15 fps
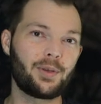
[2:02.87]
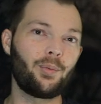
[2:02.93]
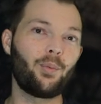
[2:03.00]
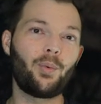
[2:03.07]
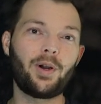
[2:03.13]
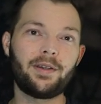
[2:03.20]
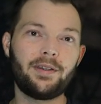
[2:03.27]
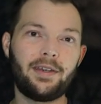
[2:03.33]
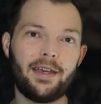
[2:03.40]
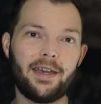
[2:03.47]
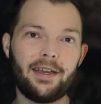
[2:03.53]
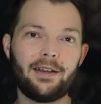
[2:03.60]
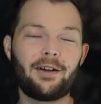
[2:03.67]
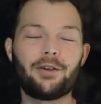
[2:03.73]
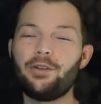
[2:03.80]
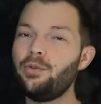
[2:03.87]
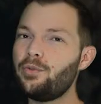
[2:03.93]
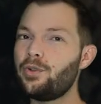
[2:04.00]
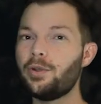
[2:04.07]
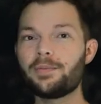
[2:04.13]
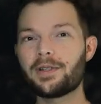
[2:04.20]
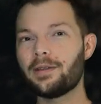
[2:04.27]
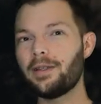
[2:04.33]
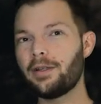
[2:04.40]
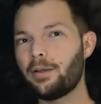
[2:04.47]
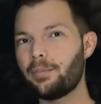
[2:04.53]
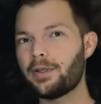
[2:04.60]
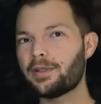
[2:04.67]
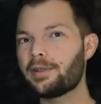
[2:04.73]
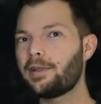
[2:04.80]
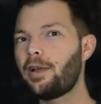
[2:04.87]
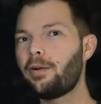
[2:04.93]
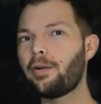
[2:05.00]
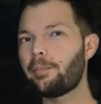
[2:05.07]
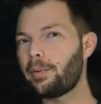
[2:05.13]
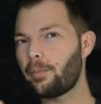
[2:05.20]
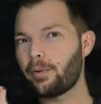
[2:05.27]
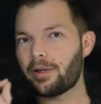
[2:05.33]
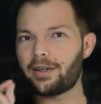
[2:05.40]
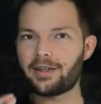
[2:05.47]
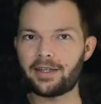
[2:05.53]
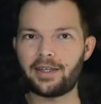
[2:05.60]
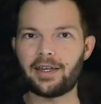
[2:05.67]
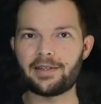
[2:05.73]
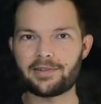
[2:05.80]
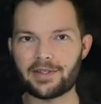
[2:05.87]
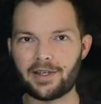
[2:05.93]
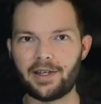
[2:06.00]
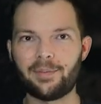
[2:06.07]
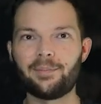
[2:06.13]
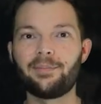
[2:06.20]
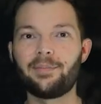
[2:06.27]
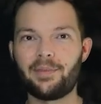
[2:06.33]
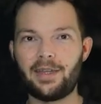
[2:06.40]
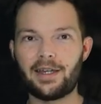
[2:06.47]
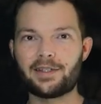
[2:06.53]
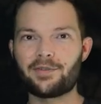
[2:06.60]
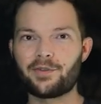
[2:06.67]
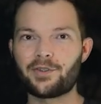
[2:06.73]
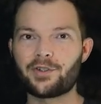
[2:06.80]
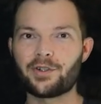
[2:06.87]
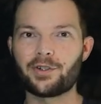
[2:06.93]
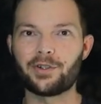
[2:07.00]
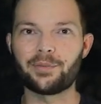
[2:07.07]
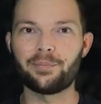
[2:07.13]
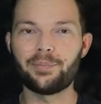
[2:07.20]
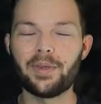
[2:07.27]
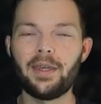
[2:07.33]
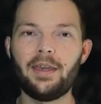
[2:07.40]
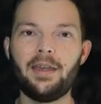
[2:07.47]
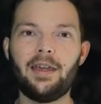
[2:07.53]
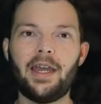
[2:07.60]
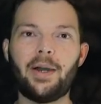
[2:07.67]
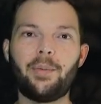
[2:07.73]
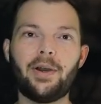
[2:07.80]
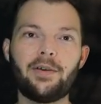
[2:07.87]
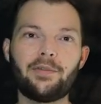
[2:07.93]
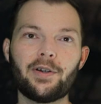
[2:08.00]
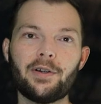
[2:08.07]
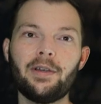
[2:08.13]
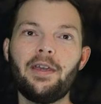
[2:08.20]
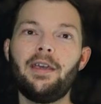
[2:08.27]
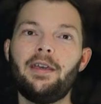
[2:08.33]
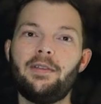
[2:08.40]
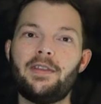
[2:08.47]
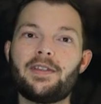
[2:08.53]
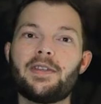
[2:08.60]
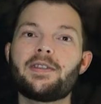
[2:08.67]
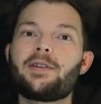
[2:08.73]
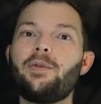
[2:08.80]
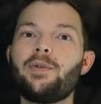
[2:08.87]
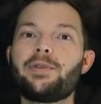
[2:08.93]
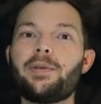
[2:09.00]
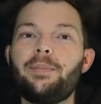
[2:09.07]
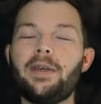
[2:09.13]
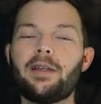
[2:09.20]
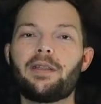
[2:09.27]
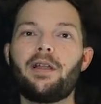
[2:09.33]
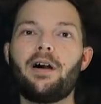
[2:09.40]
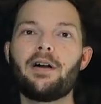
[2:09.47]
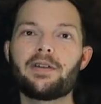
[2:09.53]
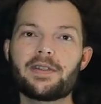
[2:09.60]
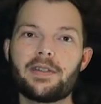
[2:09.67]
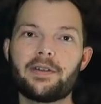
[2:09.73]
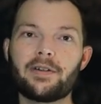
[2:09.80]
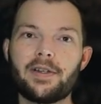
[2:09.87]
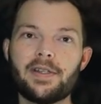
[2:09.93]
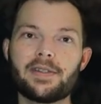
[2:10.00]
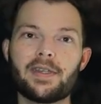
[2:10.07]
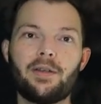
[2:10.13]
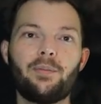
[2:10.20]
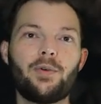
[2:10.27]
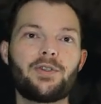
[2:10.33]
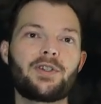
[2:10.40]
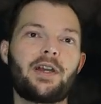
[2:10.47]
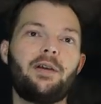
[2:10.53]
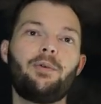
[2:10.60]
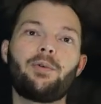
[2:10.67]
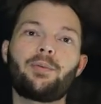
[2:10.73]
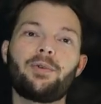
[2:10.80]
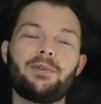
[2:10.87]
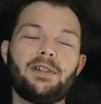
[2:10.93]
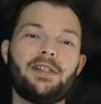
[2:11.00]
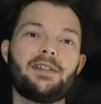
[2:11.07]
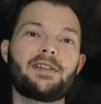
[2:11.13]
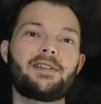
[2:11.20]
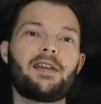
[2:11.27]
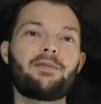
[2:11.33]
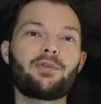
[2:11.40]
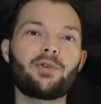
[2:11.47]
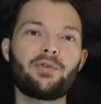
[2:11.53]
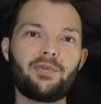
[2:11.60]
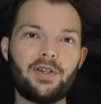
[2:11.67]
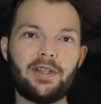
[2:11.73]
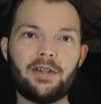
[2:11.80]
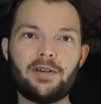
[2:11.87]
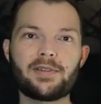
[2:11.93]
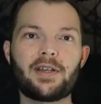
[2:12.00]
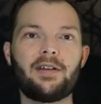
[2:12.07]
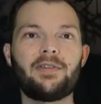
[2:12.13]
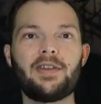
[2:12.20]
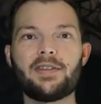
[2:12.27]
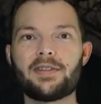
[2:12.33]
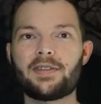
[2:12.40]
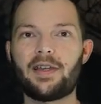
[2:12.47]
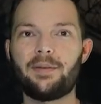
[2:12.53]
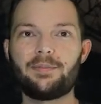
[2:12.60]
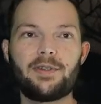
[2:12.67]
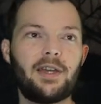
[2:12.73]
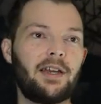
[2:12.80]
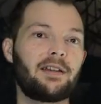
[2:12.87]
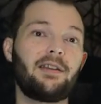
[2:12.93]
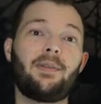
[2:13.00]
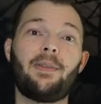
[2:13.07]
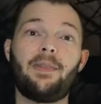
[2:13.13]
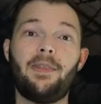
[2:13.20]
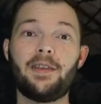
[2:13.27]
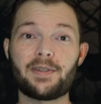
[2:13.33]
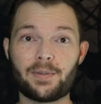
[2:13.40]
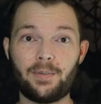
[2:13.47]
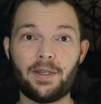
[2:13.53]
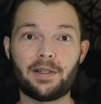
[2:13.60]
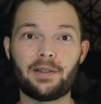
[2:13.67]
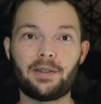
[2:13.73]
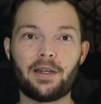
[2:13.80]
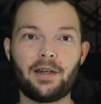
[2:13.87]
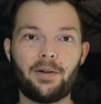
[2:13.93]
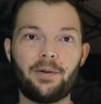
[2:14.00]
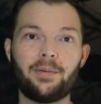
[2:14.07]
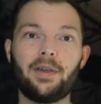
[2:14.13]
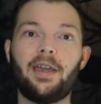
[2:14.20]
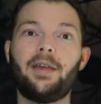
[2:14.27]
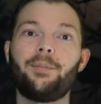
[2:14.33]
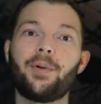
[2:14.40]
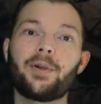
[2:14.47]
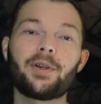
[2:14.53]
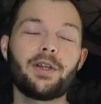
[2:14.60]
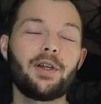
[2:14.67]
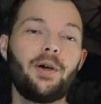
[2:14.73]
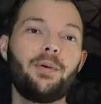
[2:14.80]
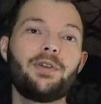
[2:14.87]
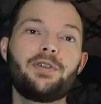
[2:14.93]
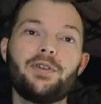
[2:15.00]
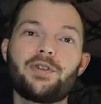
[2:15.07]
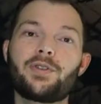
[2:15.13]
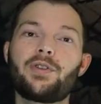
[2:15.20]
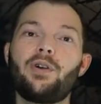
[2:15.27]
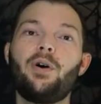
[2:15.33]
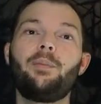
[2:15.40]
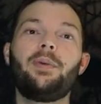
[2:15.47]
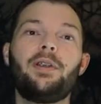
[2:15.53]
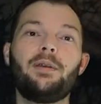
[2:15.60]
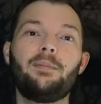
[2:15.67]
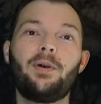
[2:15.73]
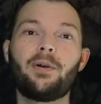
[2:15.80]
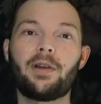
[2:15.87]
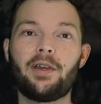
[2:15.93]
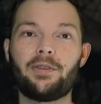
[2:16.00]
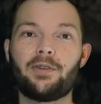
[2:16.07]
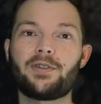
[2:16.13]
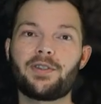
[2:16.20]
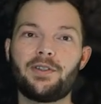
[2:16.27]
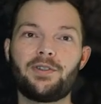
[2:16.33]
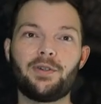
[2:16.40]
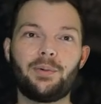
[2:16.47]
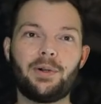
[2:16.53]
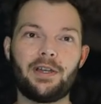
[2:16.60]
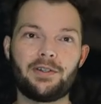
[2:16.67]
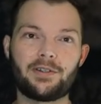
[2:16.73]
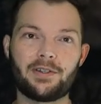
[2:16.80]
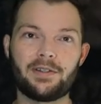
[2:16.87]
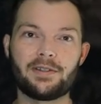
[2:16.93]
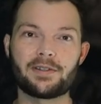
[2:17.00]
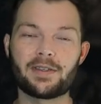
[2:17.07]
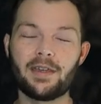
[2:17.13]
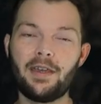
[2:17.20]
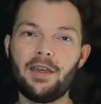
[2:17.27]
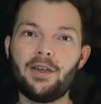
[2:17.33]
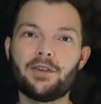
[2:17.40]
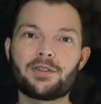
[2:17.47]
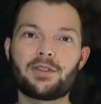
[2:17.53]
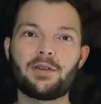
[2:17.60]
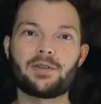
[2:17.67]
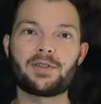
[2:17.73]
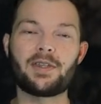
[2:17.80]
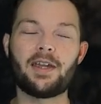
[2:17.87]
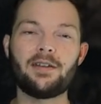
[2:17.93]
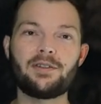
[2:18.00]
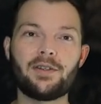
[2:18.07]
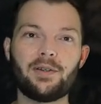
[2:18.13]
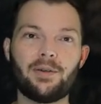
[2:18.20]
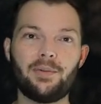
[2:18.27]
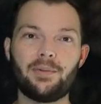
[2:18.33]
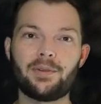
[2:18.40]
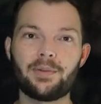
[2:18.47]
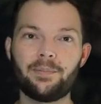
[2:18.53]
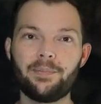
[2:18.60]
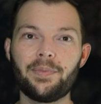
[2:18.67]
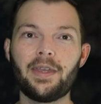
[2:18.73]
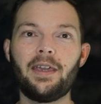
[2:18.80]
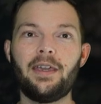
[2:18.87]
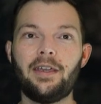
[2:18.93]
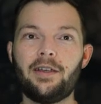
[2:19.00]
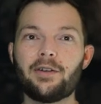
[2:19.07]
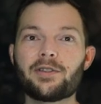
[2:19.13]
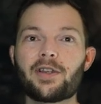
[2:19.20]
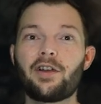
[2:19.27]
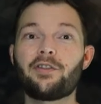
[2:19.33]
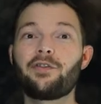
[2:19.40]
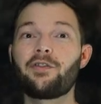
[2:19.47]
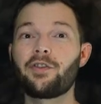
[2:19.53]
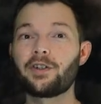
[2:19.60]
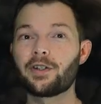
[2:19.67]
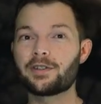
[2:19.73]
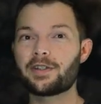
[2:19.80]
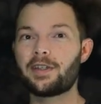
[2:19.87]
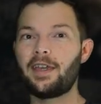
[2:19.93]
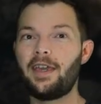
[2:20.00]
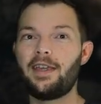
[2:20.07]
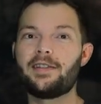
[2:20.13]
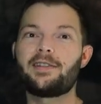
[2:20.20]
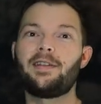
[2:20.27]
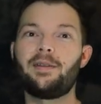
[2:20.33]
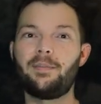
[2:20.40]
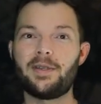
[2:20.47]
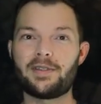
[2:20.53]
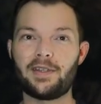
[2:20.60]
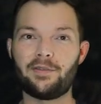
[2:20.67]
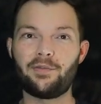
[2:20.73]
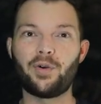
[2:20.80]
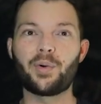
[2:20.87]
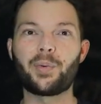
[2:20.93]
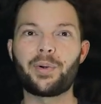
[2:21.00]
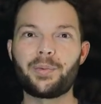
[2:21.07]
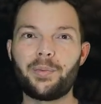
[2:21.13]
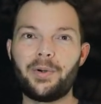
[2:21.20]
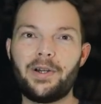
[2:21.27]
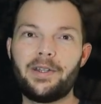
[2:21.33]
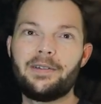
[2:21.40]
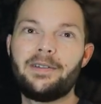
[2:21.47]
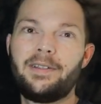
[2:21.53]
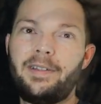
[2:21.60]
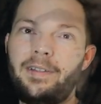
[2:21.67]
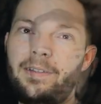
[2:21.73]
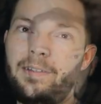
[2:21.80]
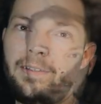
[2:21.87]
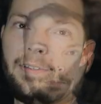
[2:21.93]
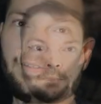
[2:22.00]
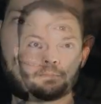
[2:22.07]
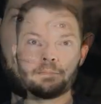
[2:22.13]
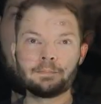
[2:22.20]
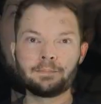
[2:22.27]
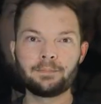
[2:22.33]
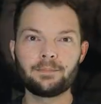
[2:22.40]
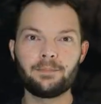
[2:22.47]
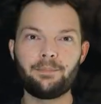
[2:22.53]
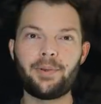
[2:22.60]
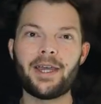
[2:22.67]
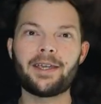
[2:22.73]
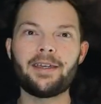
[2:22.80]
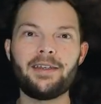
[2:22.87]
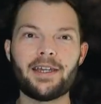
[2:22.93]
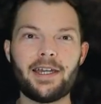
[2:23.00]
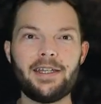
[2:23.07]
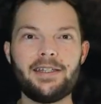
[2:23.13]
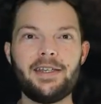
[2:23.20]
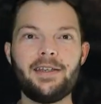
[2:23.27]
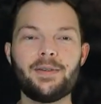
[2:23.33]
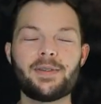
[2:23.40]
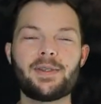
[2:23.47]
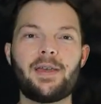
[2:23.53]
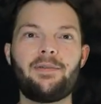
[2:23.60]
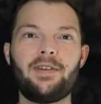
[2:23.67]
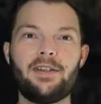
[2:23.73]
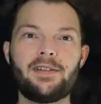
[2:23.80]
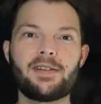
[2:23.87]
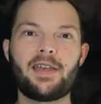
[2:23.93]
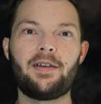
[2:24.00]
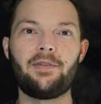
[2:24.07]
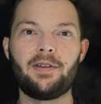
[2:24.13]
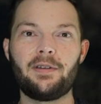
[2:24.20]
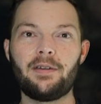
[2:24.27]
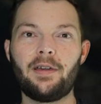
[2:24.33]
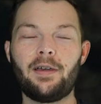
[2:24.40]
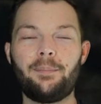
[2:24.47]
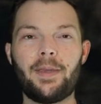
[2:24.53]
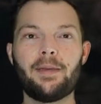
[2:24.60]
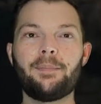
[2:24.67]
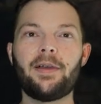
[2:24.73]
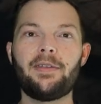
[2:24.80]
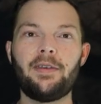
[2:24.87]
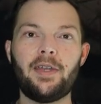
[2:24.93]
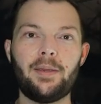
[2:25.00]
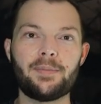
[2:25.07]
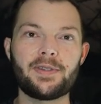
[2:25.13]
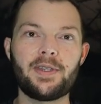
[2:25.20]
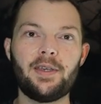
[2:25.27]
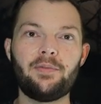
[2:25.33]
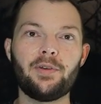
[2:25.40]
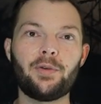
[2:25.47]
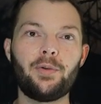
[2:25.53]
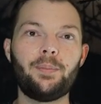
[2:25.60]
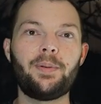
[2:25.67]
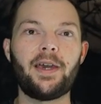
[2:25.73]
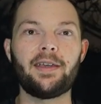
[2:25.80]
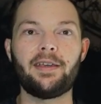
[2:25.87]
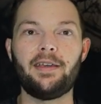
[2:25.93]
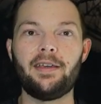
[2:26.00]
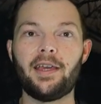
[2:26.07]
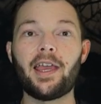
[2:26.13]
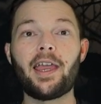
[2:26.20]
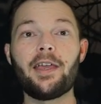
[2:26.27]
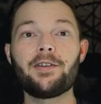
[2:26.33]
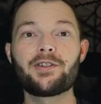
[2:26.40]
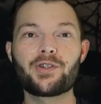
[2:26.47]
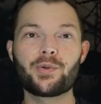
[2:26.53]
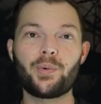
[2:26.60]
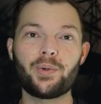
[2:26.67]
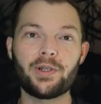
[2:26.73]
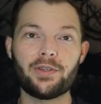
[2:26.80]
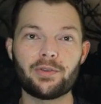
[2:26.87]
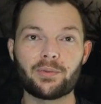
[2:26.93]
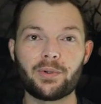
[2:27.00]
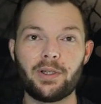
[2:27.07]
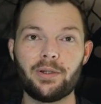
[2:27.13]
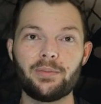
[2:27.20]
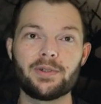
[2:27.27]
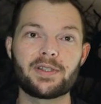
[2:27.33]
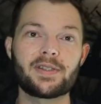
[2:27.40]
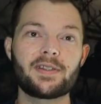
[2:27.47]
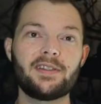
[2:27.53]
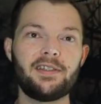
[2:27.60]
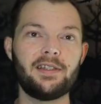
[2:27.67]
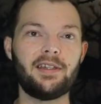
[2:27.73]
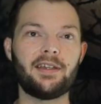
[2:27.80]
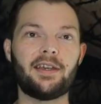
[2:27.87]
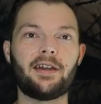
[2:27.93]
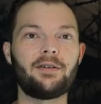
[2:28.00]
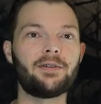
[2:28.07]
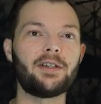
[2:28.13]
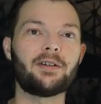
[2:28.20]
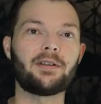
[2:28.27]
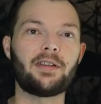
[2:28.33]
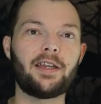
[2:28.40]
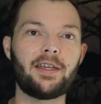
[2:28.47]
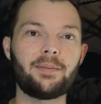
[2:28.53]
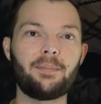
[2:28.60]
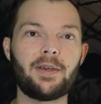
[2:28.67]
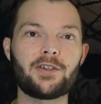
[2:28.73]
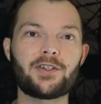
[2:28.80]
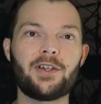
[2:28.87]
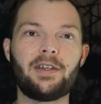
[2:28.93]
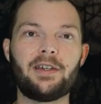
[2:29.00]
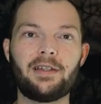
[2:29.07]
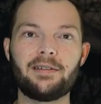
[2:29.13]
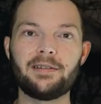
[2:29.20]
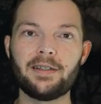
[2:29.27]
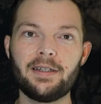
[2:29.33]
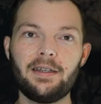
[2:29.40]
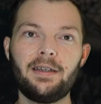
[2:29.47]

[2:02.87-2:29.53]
in one day. Our YouTube's a little bit slower, but we're going to catch up, that's for sure. However, this is going to be a long series in which I will release several videos on this subject this week alone, and we're going to go into so many more other situations. So stay tuned. Here's our first case in the missing 411. Back in 1977, a man by the name Stephen Kubacki, age 23, was skiing out near Lake Michigan.